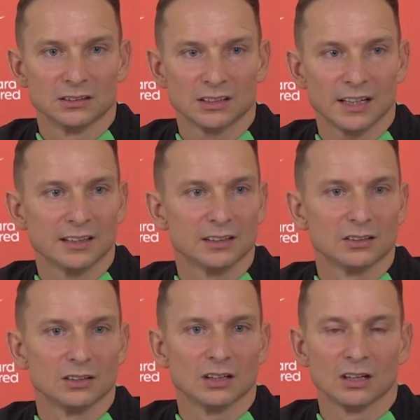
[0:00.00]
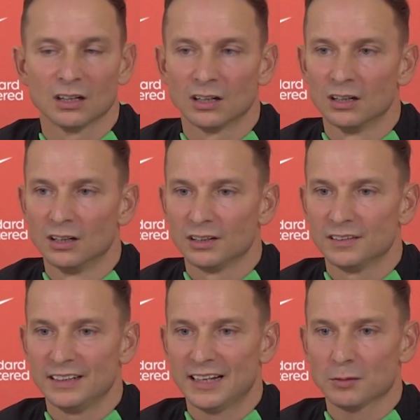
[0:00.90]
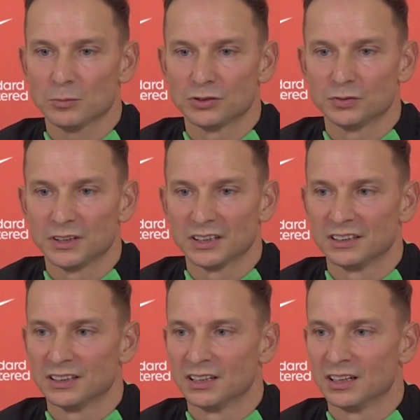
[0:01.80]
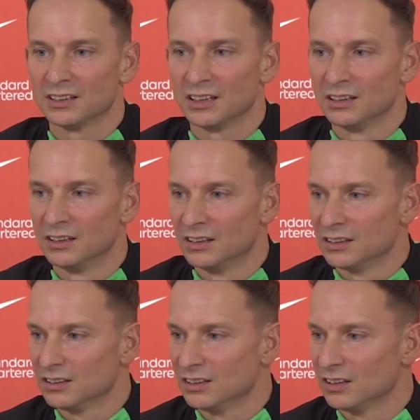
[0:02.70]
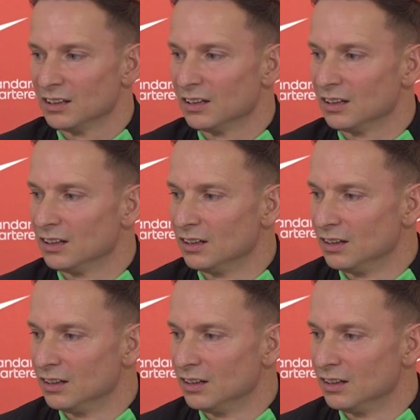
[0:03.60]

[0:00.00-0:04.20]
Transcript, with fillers: Second, uh, the atmosphere, the, the,